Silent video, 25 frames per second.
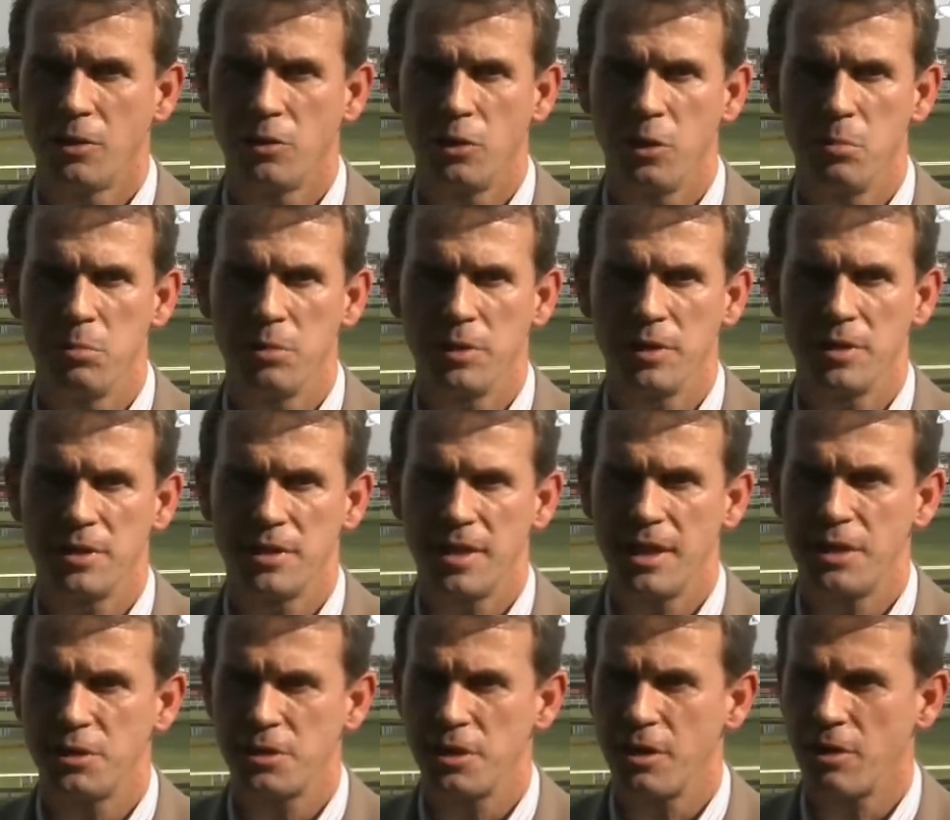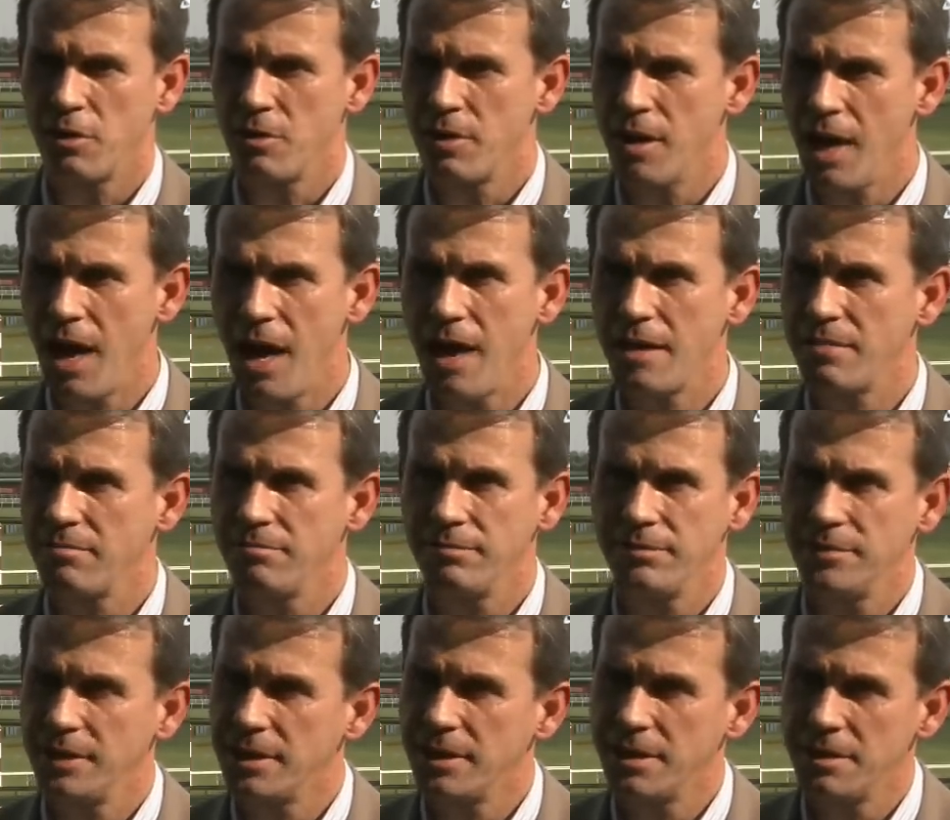globalization are not
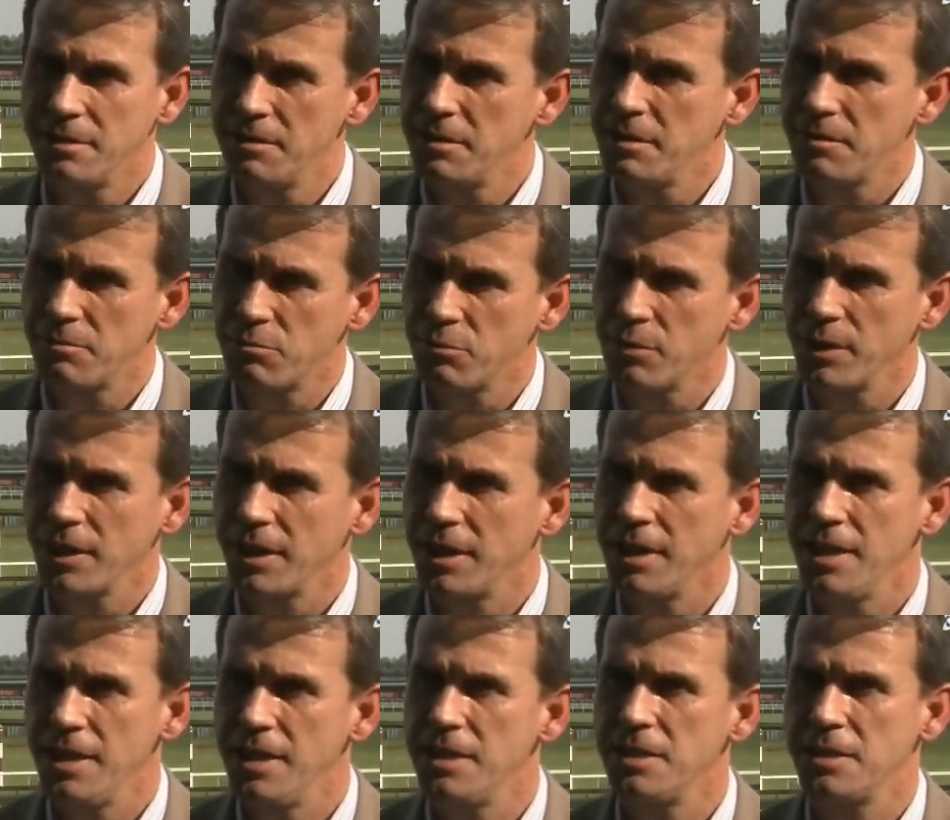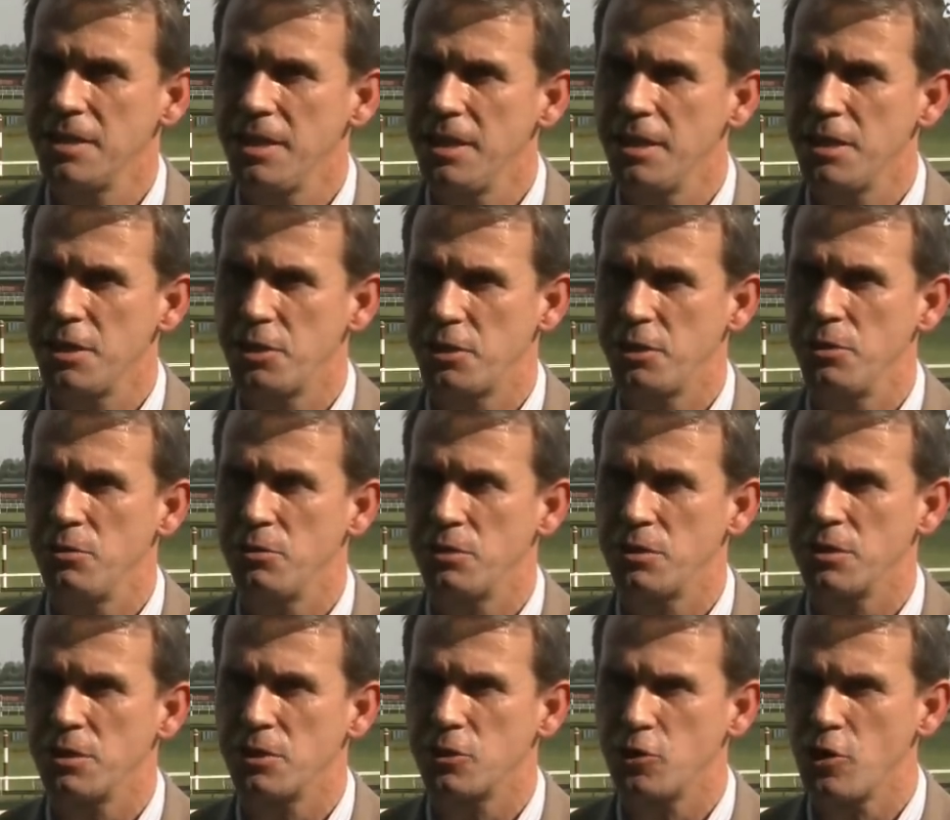really easy
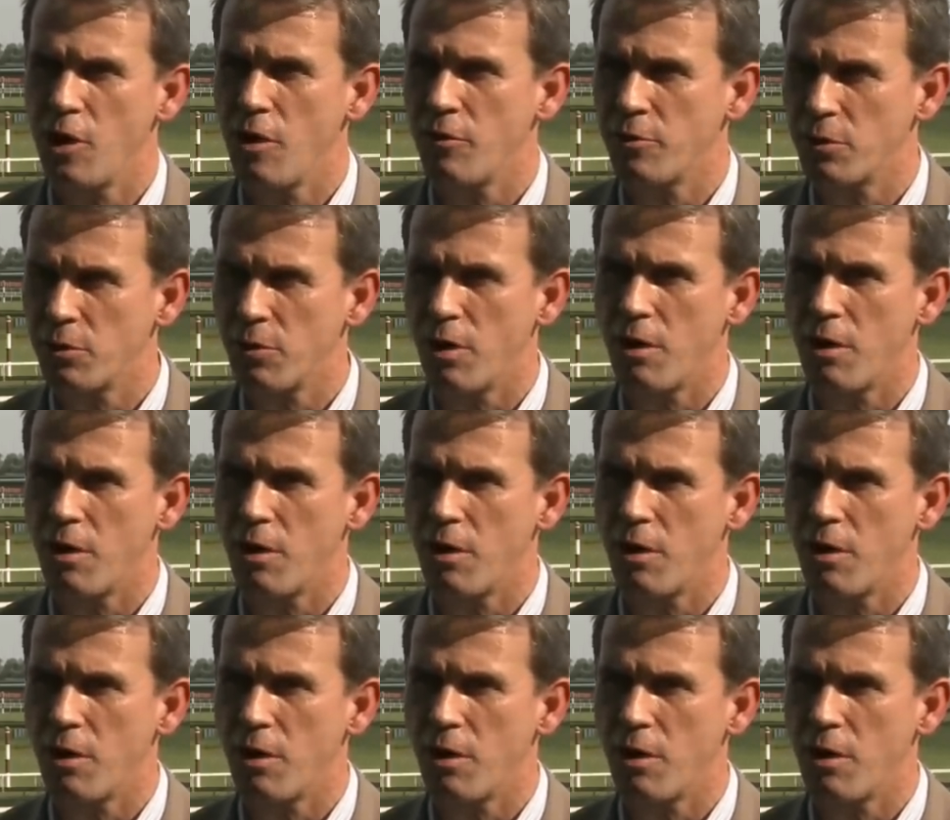issues to solve.